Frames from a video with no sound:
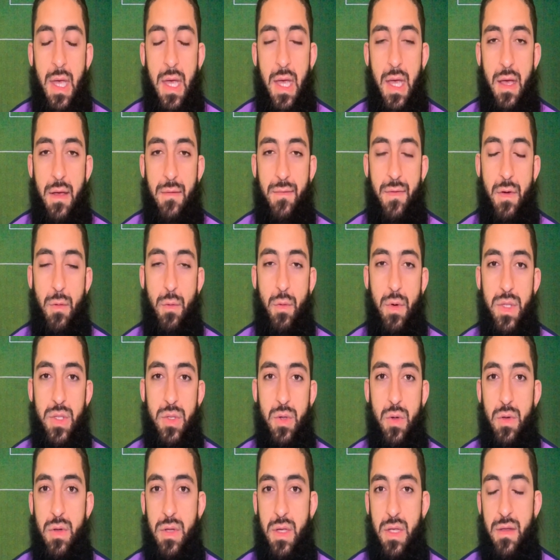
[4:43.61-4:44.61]
If it was
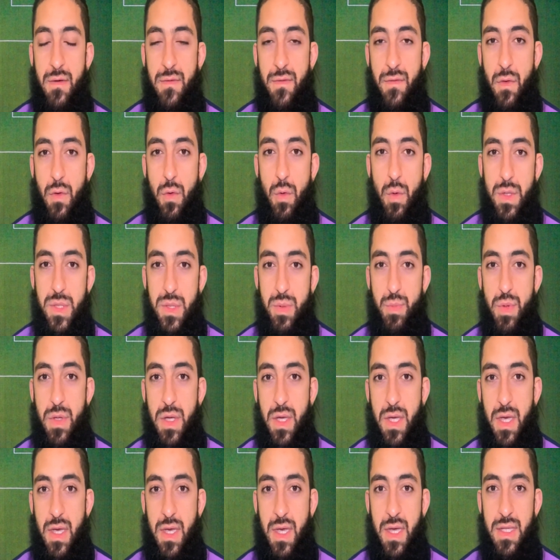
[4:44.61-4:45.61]
only the forwards
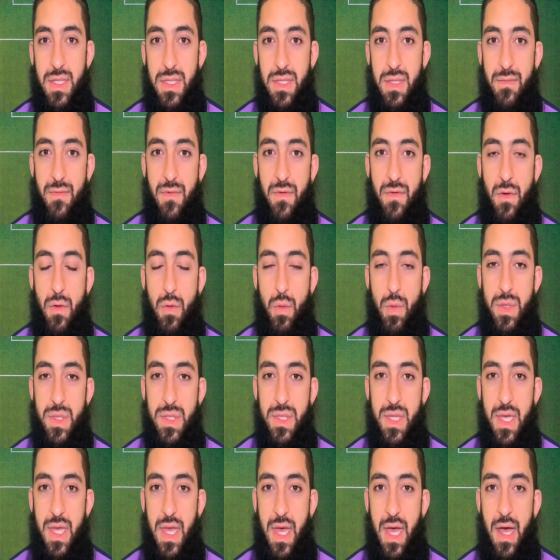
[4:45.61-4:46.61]
playing against the forwards
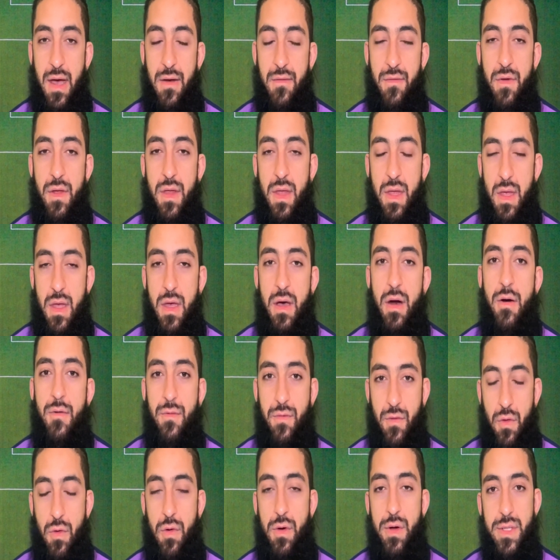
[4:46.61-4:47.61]
they have, of
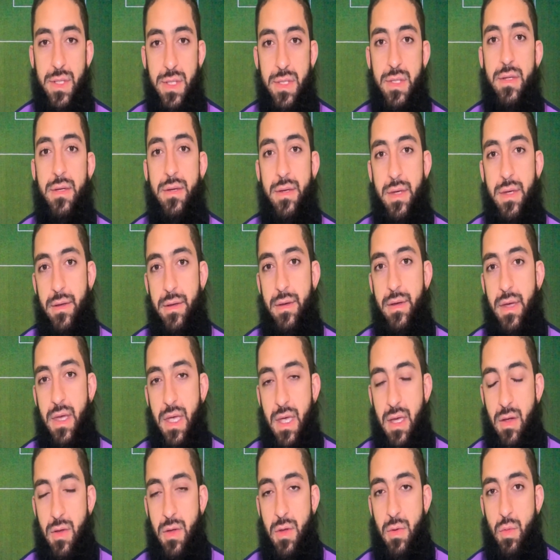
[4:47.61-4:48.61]
course,
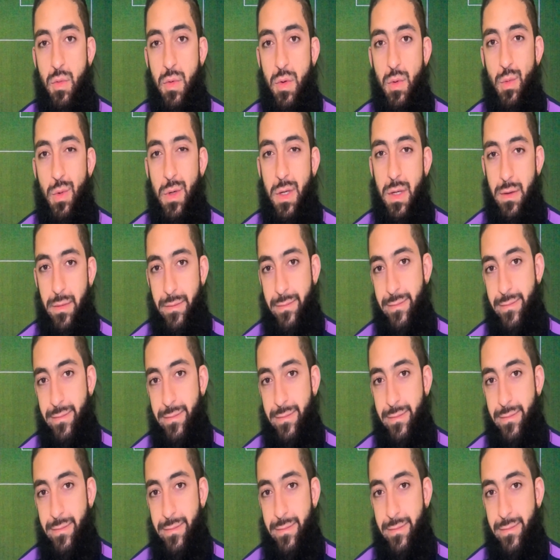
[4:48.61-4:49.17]
England would win.